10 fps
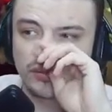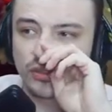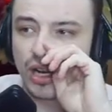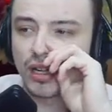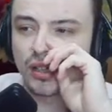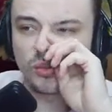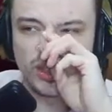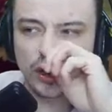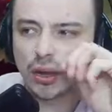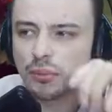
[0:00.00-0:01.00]
Drawn when
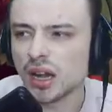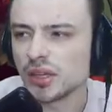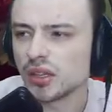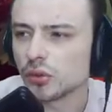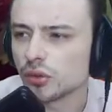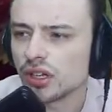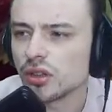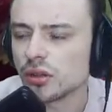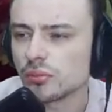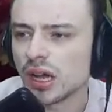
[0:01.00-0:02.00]
drawn by me, they will grant you
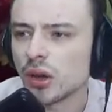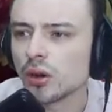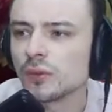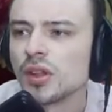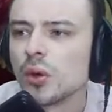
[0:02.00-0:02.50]
the power.